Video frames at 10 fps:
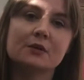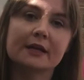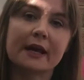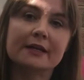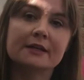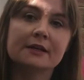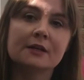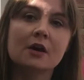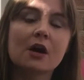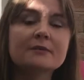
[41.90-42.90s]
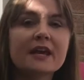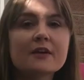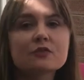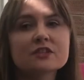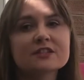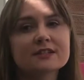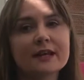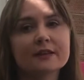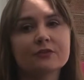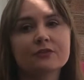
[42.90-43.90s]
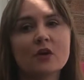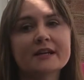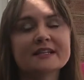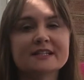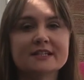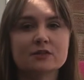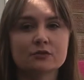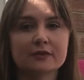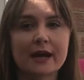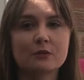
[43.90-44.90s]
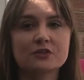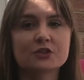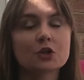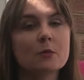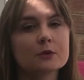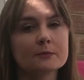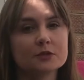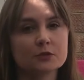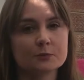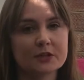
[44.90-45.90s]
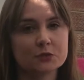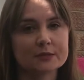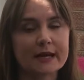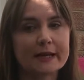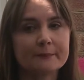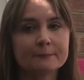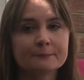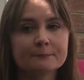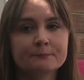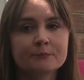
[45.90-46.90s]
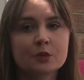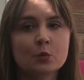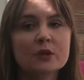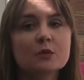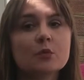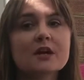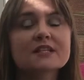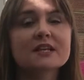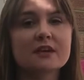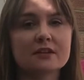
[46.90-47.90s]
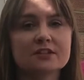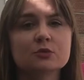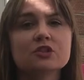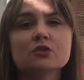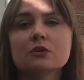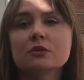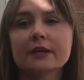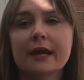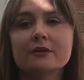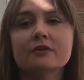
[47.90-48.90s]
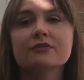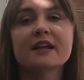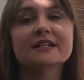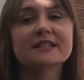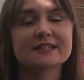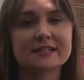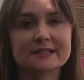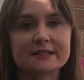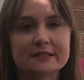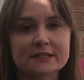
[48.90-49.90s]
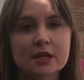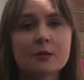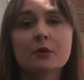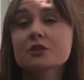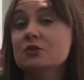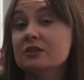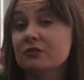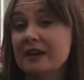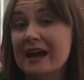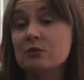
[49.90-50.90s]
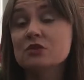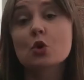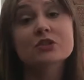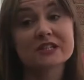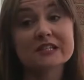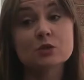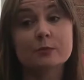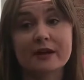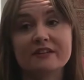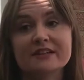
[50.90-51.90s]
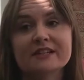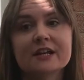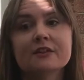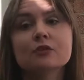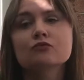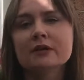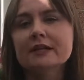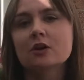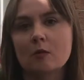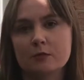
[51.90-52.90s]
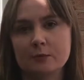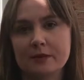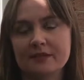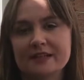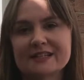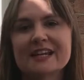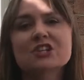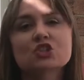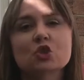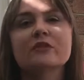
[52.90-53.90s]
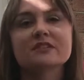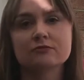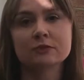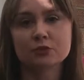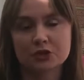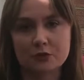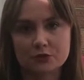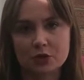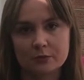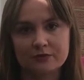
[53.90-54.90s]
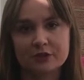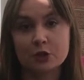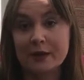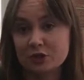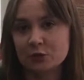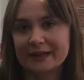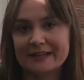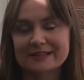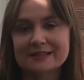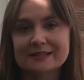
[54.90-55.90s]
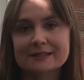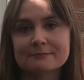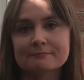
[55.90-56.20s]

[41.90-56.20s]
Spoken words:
your cake, I'm careful to select the finest seasonal flowers to complement your special day. We can work together to ensure your cake reflects the seasons by using flowers or seasonal berries that really complement this and ensure it's a real showstopper for you and your guests.